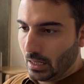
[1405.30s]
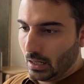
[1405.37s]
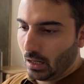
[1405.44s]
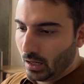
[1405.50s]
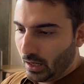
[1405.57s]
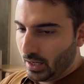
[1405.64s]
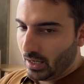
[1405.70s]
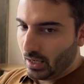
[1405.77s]

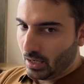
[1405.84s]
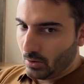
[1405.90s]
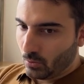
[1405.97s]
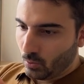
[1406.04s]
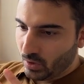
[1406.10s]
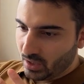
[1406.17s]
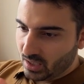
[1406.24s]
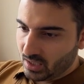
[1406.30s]
I
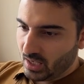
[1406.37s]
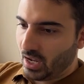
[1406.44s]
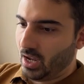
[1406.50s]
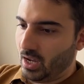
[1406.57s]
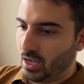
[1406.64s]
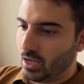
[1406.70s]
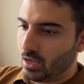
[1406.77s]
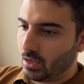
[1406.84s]
would
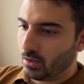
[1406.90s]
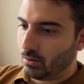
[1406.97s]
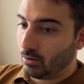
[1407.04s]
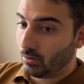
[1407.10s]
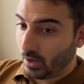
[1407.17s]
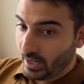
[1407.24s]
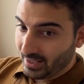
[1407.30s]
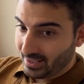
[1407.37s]
say,
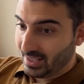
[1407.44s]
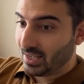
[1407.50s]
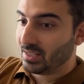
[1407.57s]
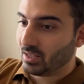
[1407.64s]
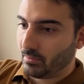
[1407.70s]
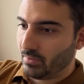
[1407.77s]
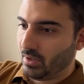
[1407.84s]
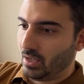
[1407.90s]
or I see
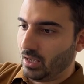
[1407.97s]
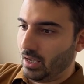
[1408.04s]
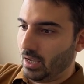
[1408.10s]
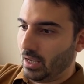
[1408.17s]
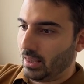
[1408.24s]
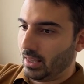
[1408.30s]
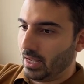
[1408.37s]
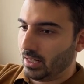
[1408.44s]
something here,
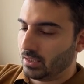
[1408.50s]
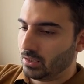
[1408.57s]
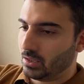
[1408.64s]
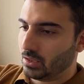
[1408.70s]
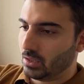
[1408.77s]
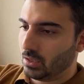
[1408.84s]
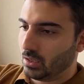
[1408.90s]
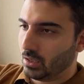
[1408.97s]
and
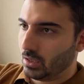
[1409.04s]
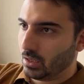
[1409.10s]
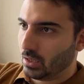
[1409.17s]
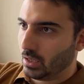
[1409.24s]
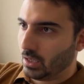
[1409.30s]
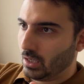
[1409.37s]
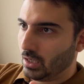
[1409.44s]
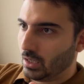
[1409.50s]
that's,
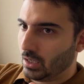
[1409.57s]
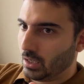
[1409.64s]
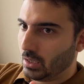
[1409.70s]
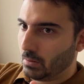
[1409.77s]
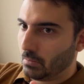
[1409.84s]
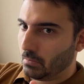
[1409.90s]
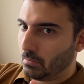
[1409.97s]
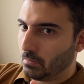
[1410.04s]

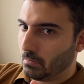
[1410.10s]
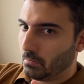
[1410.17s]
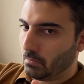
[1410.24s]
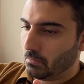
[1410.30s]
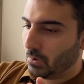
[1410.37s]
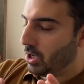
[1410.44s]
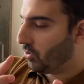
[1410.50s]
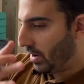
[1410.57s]

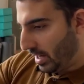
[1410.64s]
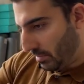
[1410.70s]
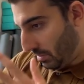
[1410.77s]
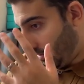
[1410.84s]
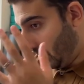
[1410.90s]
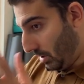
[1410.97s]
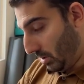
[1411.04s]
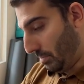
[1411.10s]
correct me
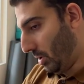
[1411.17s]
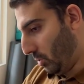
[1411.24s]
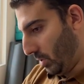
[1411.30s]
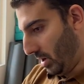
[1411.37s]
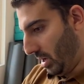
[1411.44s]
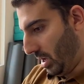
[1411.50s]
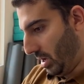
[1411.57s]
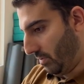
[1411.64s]
by the
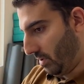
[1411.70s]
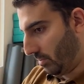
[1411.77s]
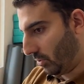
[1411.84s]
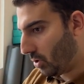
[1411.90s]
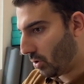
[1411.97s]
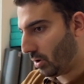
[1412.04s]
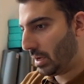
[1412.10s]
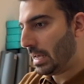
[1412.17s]
way here if I'm
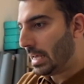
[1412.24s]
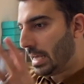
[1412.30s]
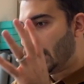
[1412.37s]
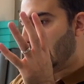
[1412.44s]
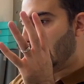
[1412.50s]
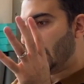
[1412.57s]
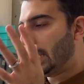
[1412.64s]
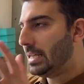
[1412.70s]
wrong,
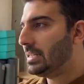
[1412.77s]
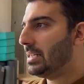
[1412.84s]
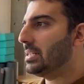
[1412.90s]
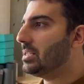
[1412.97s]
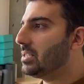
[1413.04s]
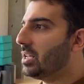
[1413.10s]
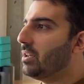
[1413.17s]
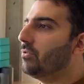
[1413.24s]
is it
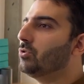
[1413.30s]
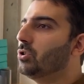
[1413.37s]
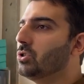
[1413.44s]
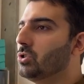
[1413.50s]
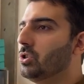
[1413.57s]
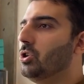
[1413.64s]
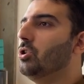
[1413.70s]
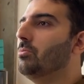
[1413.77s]
safe to
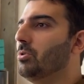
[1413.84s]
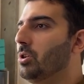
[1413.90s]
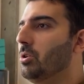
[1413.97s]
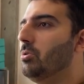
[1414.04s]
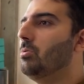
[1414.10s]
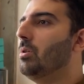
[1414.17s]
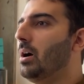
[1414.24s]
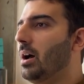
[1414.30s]
assume
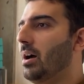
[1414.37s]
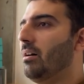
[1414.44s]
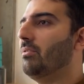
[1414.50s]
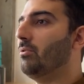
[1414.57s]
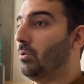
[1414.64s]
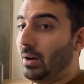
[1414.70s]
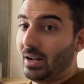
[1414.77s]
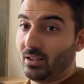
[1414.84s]
you have,
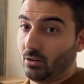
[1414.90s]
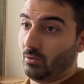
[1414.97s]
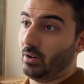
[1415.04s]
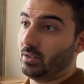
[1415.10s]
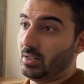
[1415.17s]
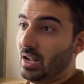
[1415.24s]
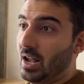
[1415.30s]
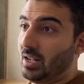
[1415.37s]
or
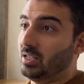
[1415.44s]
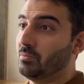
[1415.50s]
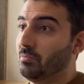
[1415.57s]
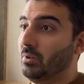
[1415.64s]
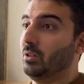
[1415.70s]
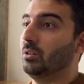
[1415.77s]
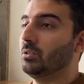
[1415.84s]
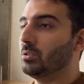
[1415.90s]
accuRx has
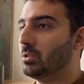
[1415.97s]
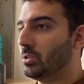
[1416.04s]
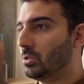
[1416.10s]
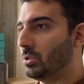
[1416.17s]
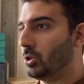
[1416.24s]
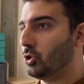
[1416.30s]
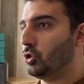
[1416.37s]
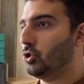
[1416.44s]
built
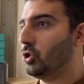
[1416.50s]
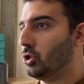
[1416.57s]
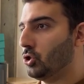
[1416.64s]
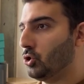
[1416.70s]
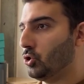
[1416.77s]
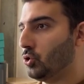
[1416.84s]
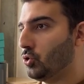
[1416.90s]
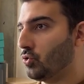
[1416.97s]
such a
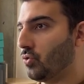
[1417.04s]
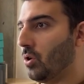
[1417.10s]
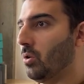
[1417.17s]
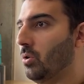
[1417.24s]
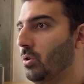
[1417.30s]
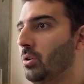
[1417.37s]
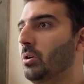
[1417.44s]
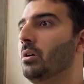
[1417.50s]

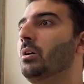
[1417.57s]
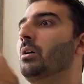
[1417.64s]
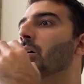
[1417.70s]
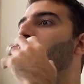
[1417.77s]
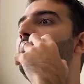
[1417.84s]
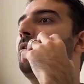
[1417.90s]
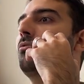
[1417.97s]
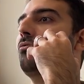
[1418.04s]
strong
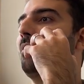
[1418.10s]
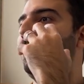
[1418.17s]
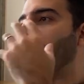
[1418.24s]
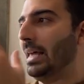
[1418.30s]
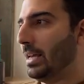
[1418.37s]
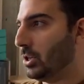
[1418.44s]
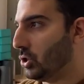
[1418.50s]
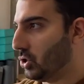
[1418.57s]

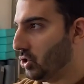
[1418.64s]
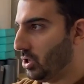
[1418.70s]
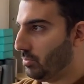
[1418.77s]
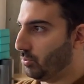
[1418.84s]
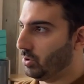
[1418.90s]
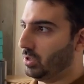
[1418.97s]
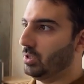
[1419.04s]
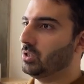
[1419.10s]
relationship
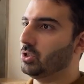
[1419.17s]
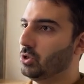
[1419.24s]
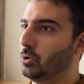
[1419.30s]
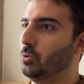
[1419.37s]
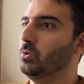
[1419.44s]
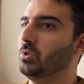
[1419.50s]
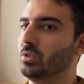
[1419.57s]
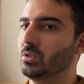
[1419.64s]
with its
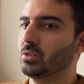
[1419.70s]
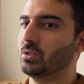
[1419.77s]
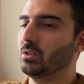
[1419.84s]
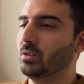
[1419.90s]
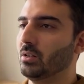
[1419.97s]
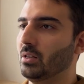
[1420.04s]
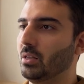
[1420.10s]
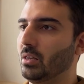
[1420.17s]
users
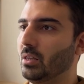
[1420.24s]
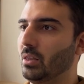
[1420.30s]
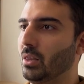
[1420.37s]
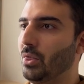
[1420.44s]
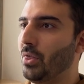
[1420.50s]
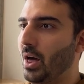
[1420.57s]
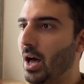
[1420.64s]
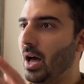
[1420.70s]

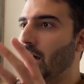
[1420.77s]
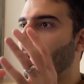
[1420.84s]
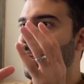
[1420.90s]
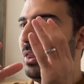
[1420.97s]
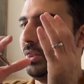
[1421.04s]
that